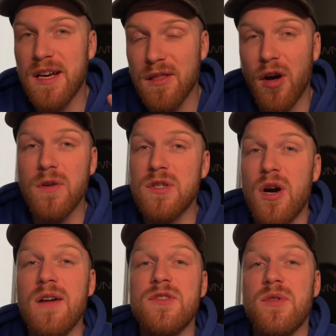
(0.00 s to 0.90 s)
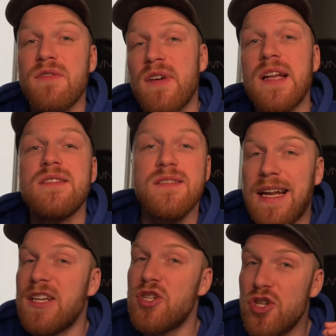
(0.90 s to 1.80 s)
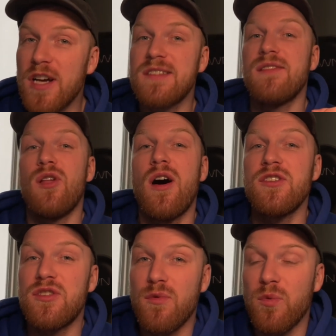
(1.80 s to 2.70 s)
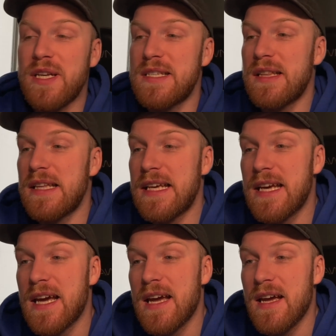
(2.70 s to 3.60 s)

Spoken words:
large concert events, and I just launched recently